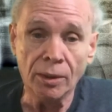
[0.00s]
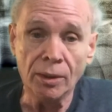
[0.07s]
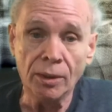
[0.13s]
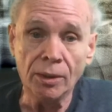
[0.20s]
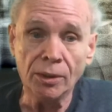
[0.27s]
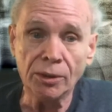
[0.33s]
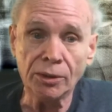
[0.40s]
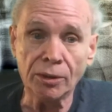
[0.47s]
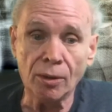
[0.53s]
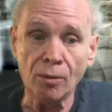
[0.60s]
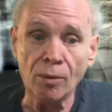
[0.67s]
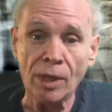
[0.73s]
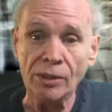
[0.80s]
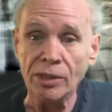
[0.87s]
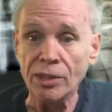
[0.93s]
So,
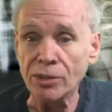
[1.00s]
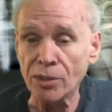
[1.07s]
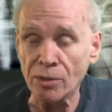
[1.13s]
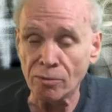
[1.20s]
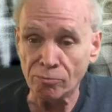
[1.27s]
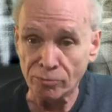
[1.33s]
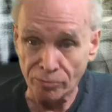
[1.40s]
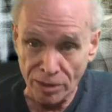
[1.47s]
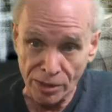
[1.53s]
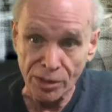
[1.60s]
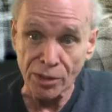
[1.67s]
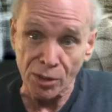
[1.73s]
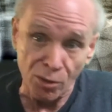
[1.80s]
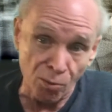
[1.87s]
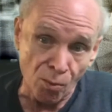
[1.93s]
and these are the
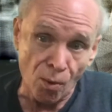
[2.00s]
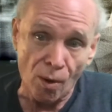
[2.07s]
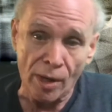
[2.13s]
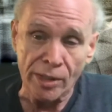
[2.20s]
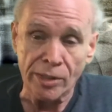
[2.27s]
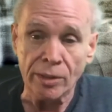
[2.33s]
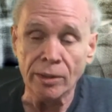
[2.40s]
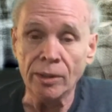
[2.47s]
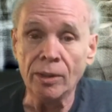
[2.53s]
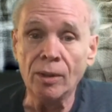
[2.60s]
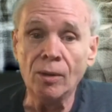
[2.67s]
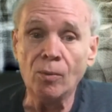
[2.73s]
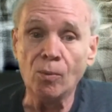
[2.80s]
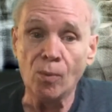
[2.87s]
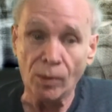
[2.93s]
reasons why.
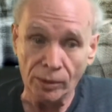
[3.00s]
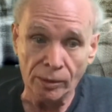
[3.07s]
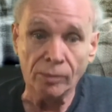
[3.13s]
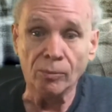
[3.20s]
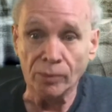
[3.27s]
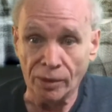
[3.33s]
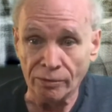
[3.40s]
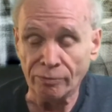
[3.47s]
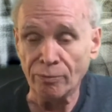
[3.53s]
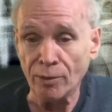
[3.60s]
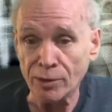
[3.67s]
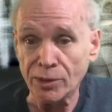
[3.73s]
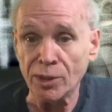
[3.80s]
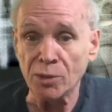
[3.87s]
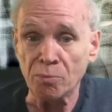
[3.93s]
The
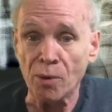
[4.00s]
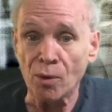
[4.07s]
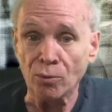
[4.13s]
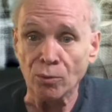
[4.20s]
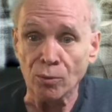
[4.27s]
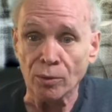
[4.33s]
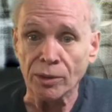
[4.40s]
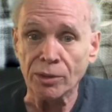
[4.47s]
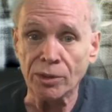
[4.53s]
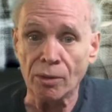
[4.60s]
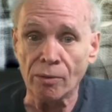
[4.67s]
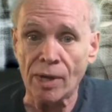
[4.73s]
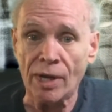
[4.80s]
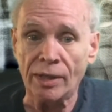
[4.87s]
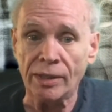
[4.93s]
first is bone loss. So
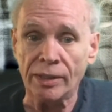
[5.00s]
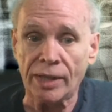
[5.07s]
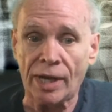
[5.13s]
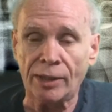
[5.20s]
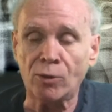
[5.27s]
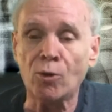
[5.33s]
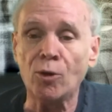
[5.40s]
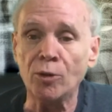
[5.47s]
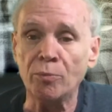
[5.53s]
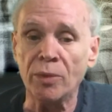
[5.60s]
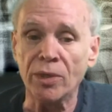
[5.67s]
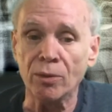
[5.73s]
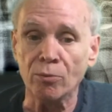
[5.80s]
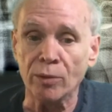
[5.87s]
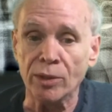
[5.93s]
that could
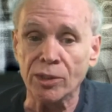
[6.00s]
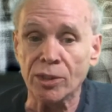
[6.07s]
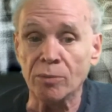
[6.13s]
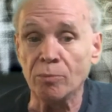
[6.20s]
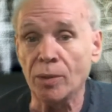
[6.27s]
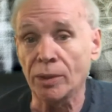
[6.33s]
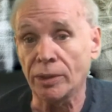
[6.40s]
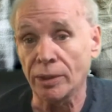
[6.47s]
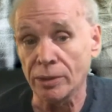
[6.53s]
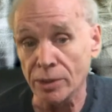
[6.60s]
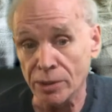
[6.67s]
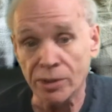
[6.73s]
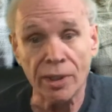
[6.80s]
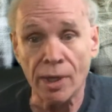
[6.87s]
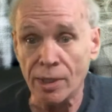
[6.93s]
be a reason, but in
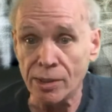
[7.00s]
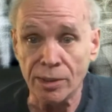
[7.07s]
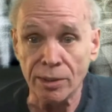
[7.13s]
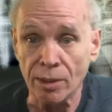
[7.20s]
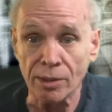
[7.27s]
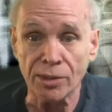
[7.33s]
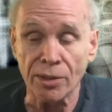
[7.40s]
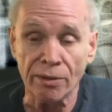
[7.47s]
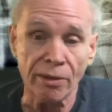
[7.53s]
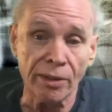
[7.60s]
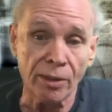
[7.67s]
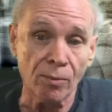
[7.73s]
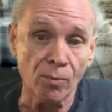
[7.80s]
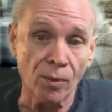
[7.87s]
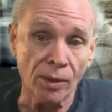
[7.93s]
this case, he doesn't think
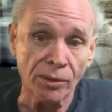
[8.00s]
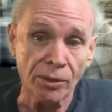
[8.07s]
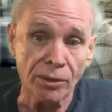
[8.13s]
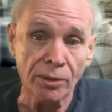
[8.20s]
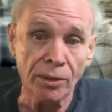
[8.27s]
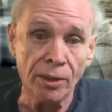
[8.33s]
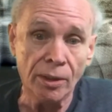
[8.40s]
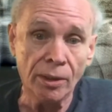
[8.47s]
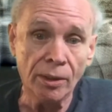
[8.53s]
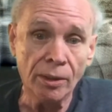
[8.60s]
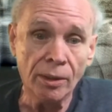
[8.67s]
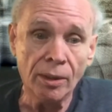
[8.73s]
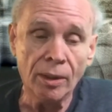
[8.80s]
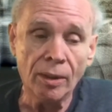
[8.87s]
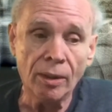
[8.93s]
it was.
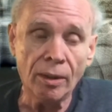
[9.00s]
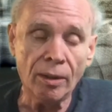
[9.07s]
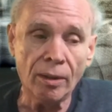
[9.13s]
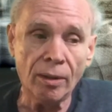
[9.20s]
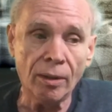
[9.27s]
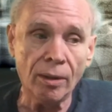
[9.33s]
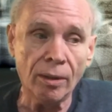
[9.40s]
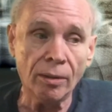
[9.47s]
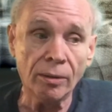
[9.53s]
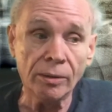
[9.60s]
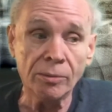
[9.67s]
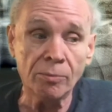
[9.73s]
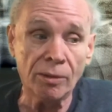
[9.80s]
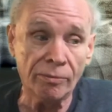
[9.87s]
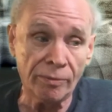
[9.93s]
As a
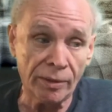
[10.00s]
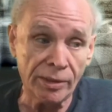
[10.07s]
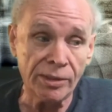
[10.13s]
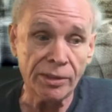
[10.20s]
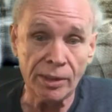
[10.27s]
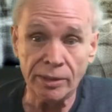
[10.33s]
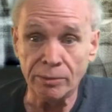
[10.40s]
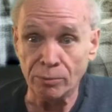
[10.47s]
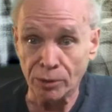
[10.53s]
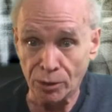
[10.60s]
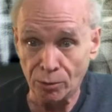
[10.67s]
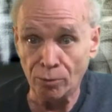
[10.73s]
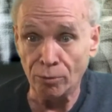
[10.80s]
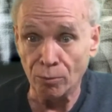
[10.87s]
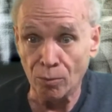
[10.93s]
matter of fact, he said he was
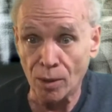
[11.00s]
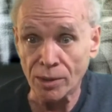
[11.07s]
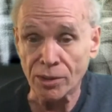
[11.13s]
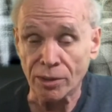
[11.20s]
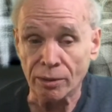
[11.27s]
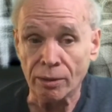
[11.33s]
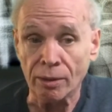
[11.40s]
sure it wasn't.